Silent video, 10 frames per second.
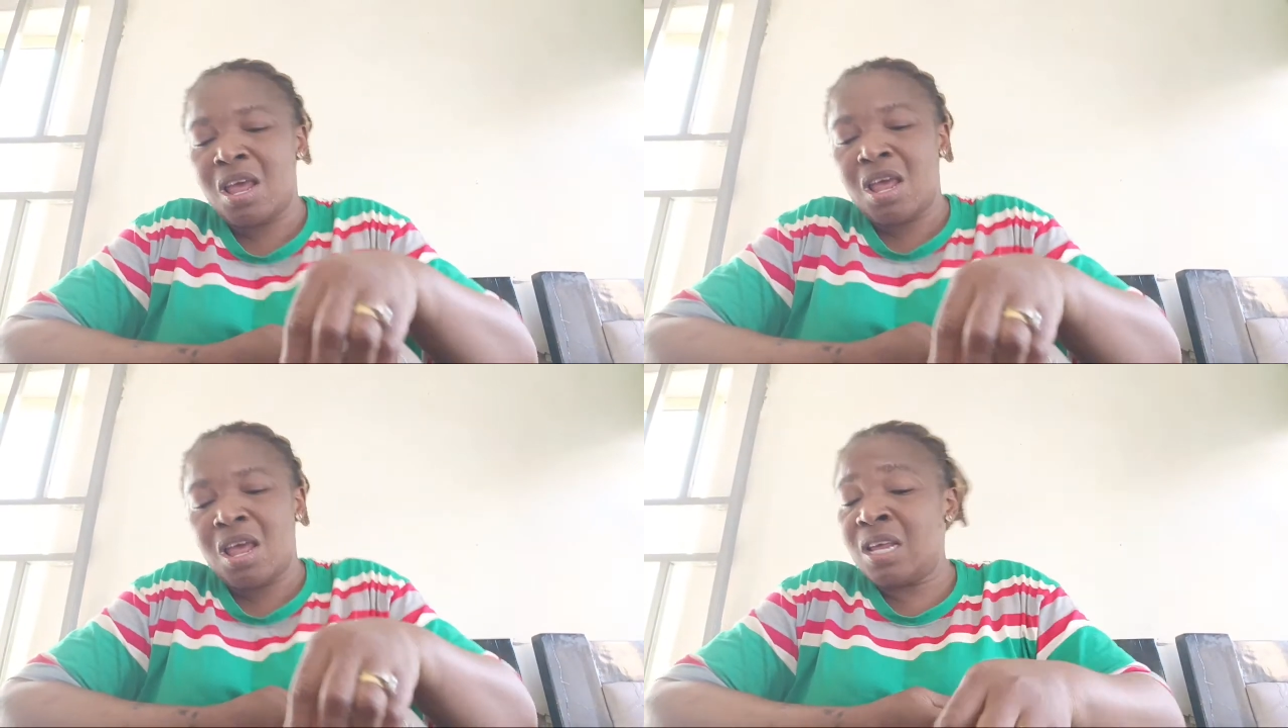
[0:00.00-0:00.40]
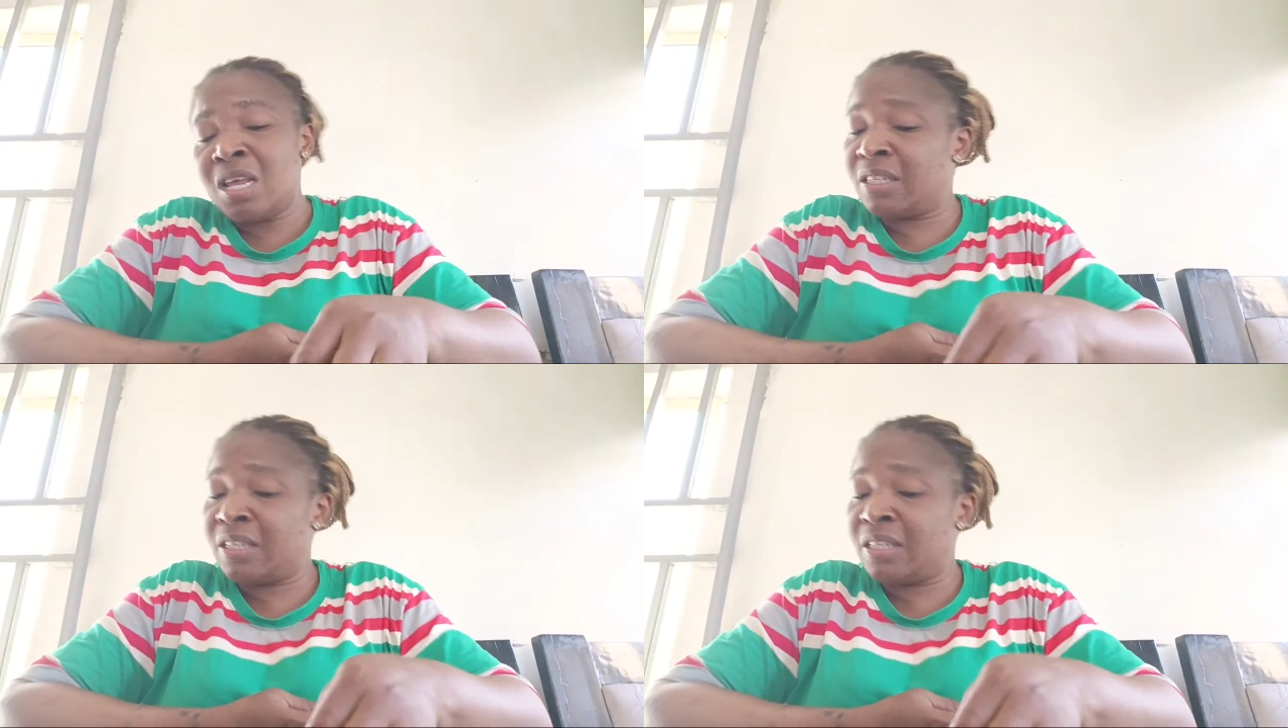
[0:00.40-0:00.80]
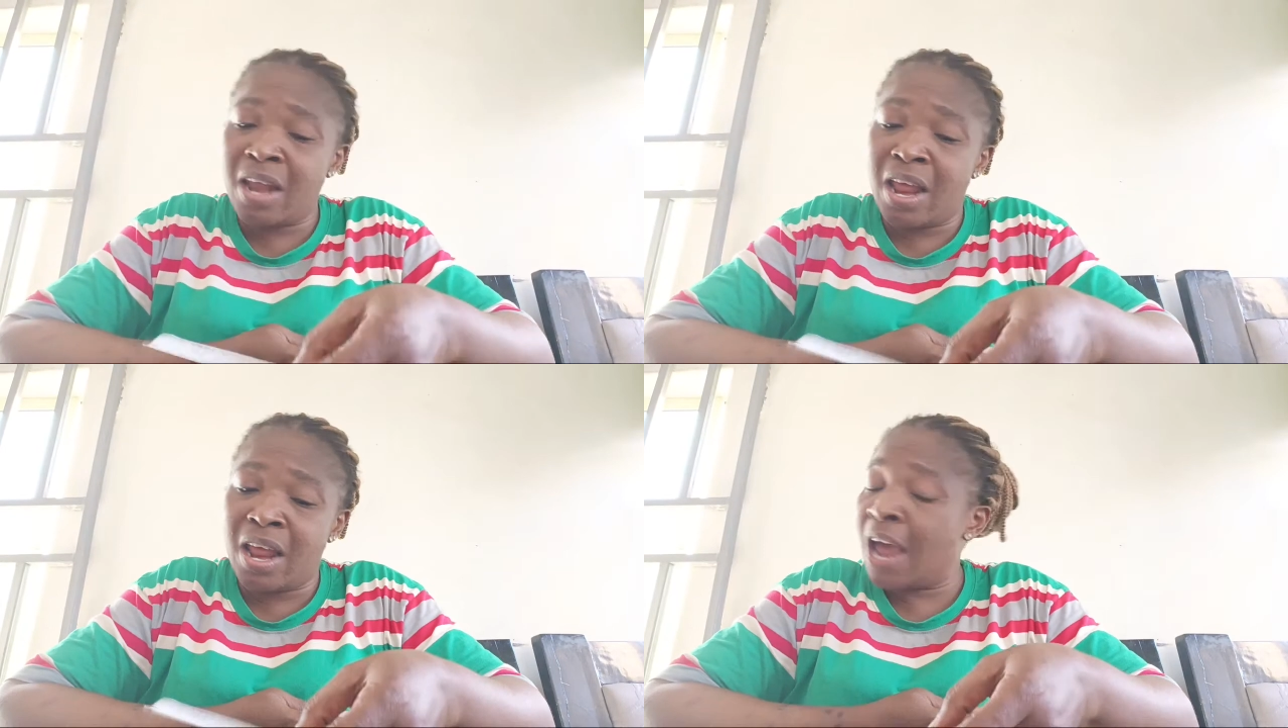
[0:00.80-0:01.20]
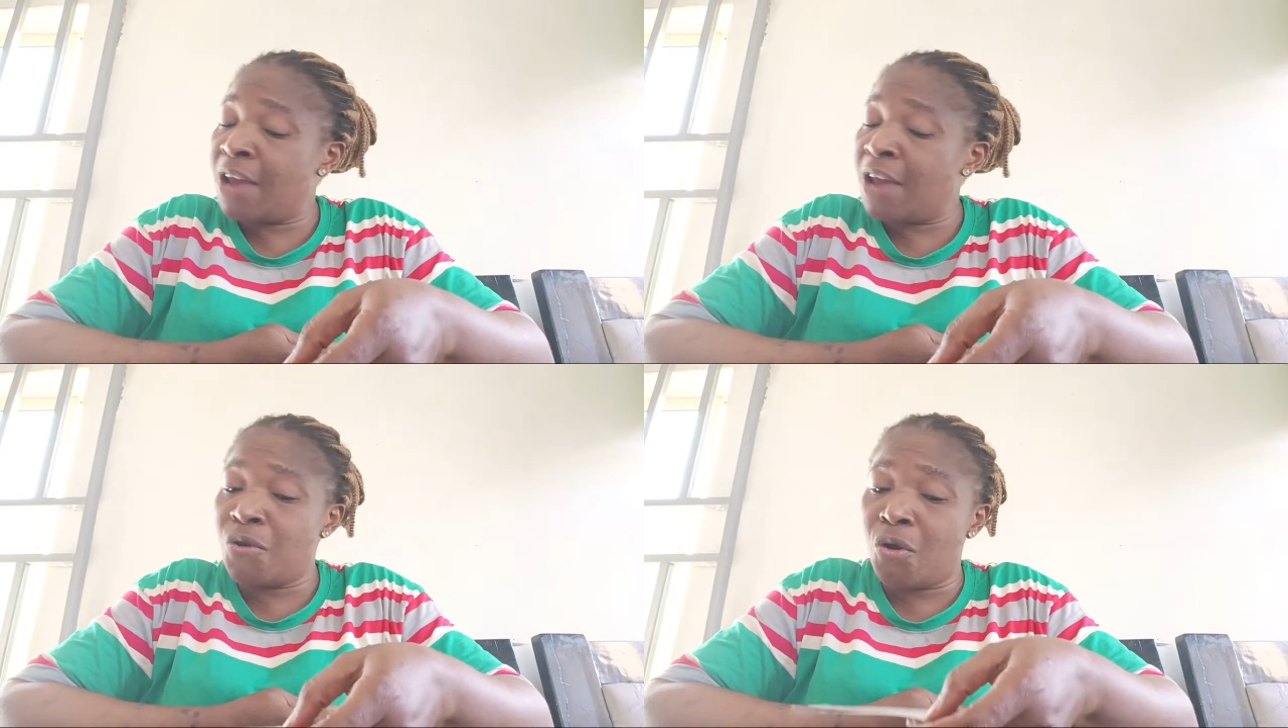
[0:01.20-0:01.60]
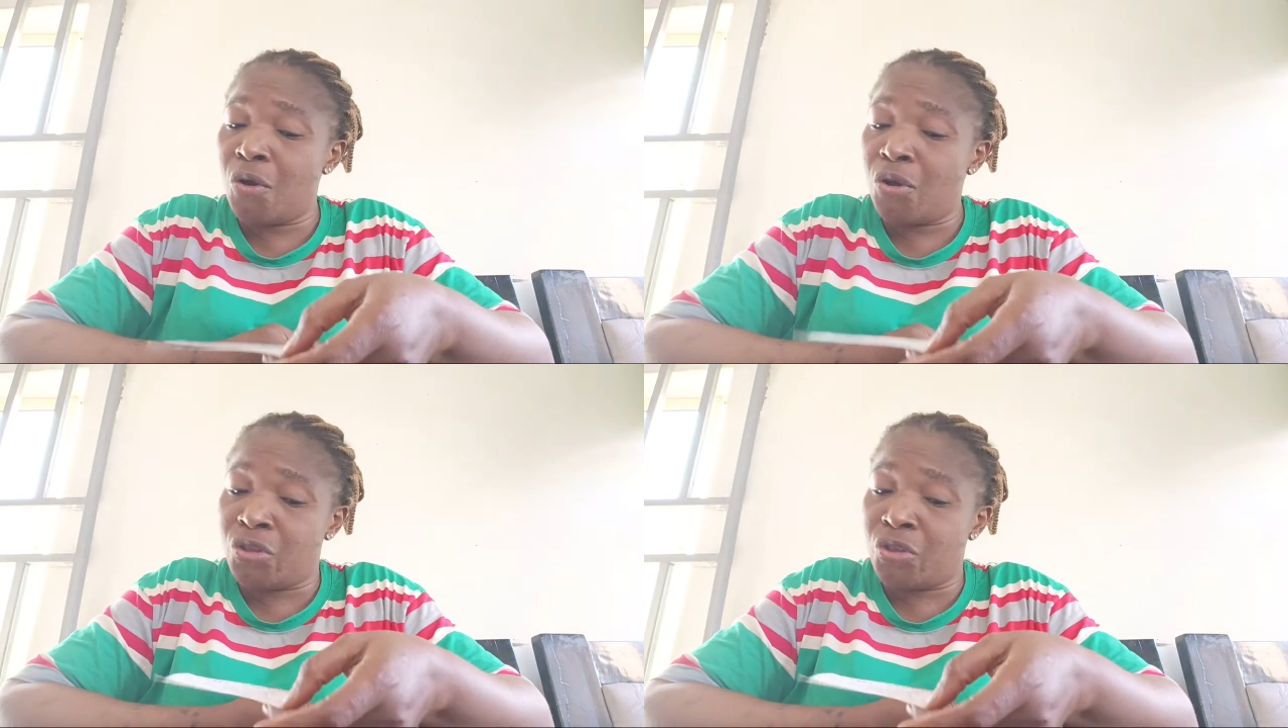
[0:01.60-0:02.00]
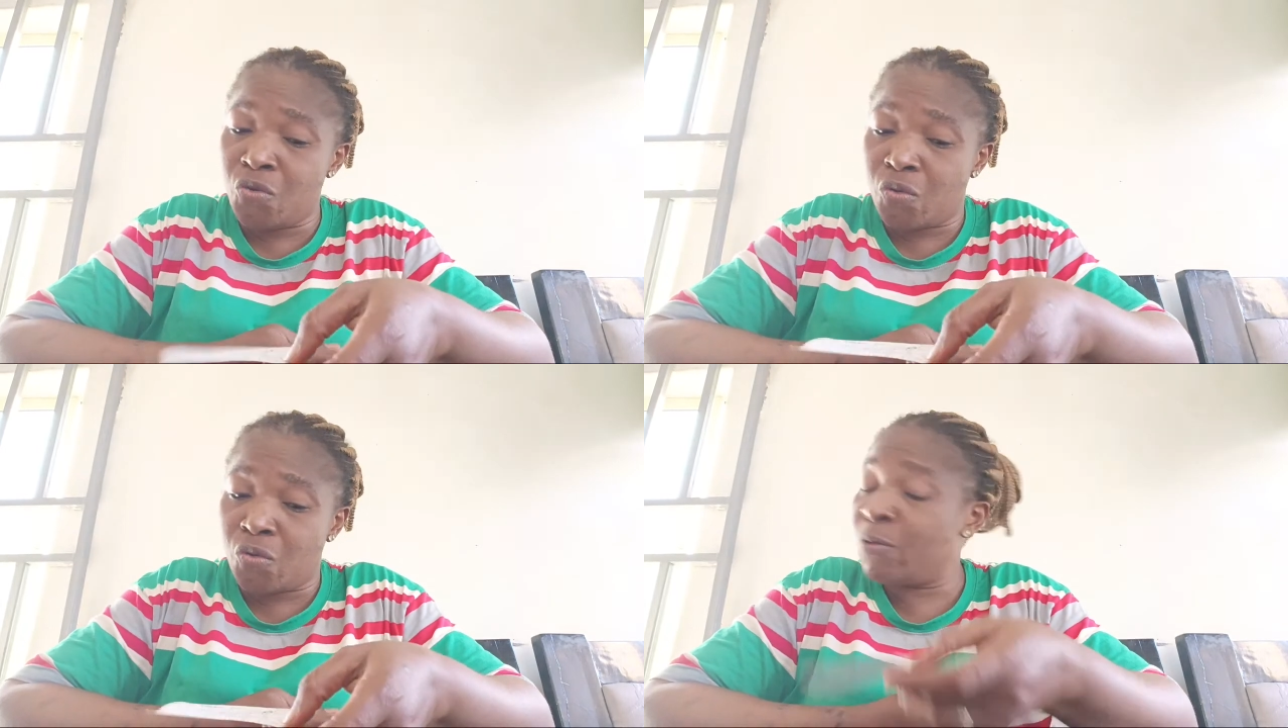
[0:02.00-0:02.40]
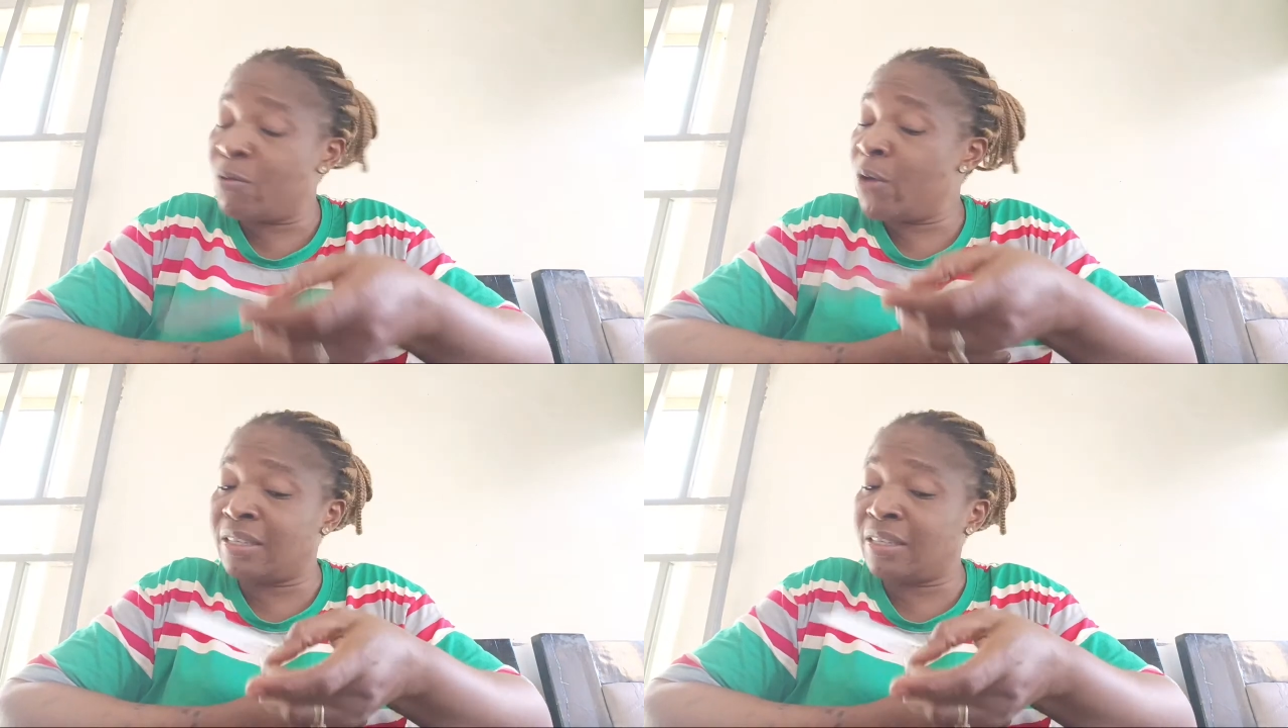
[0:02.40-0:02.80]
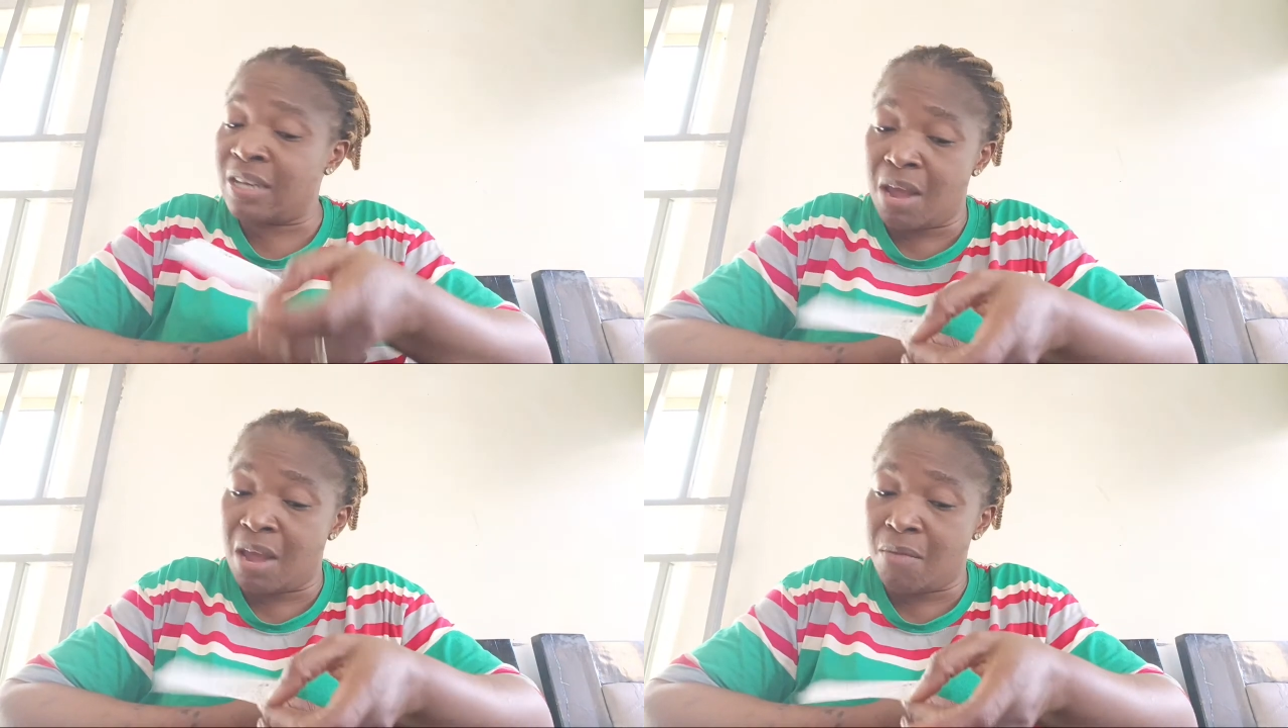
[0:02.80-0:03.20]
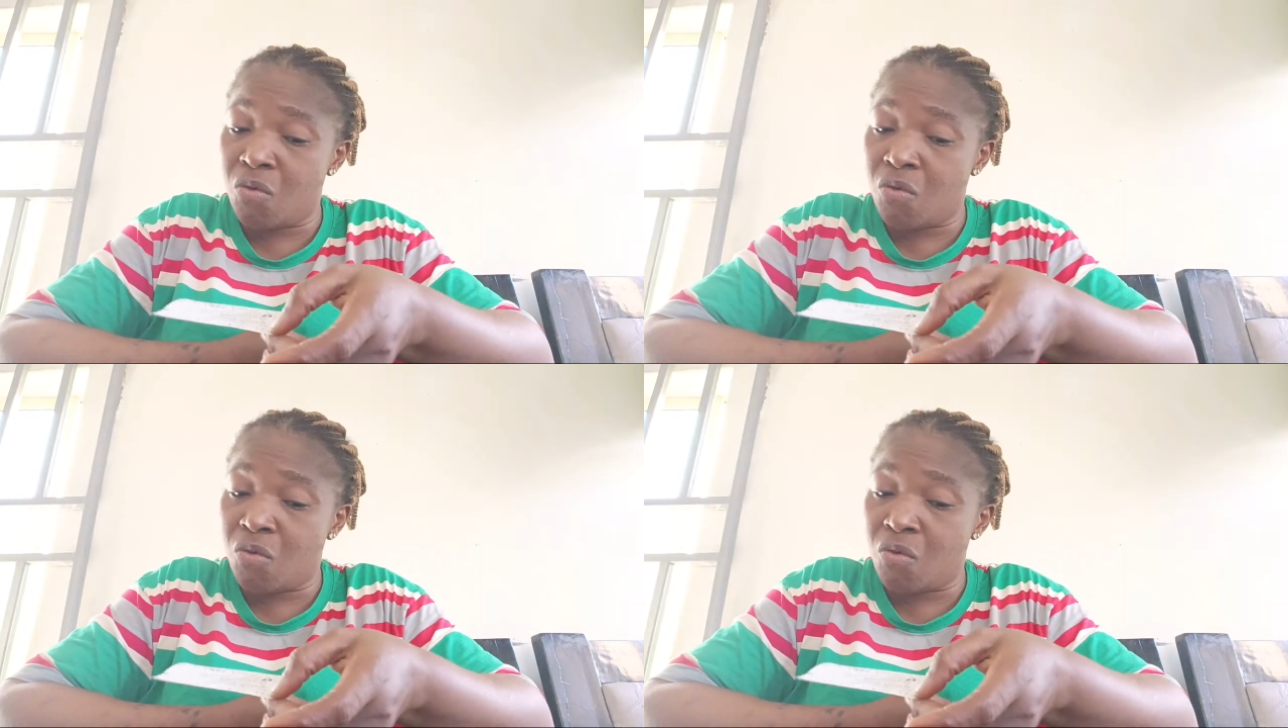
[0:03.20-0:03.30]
This Janet, I don't know you with this name,